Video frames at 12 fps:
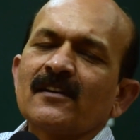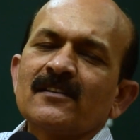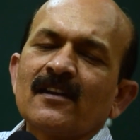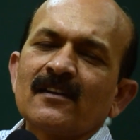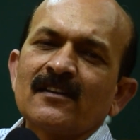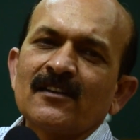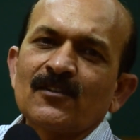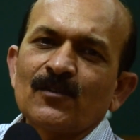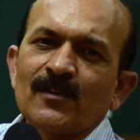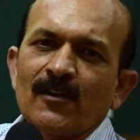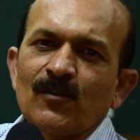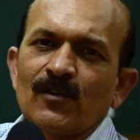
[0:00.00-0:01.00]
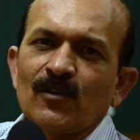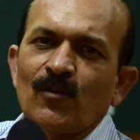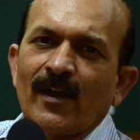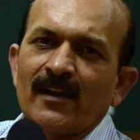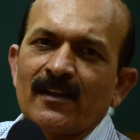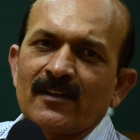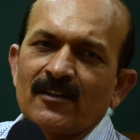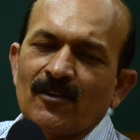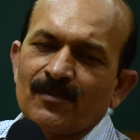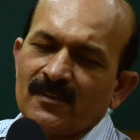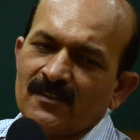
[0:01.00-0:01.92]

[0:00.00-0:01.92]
result into a good quality of